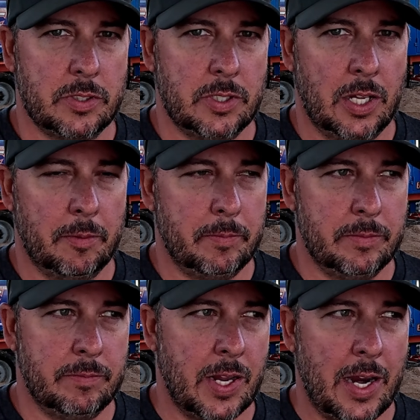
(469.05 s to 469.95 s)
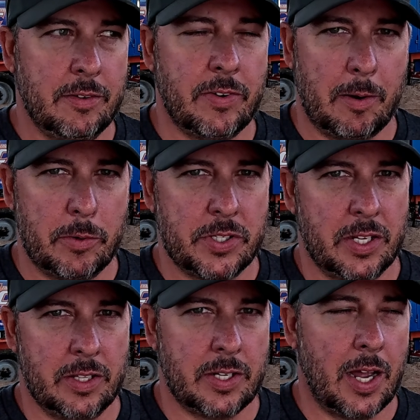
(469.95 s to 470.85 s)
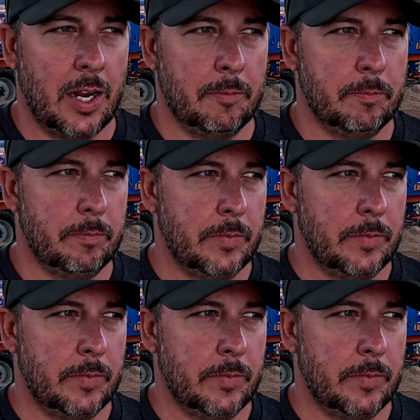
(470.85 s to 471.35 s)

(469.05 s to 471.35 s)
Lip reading: 95% of the time.